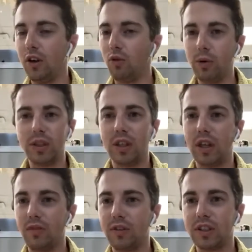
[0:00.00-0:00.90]
What was the
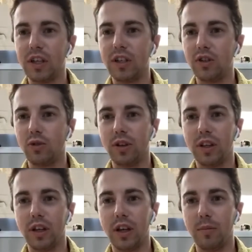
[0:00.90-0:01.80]
conversation with
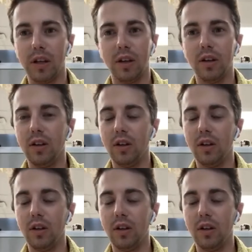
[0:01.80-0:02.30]
him, and